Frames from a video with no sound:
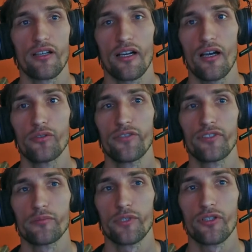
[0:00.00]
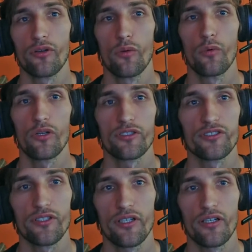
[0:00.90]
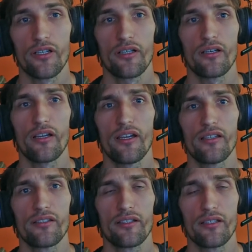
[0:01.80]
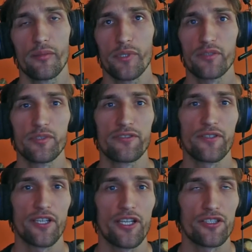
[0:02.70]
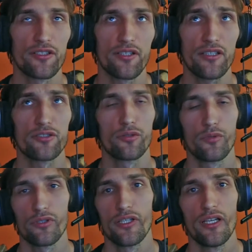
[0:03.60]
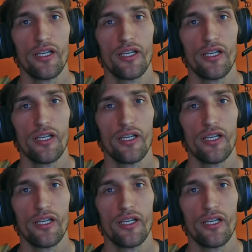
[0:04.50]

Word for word: how different protocol works and API specification and so on.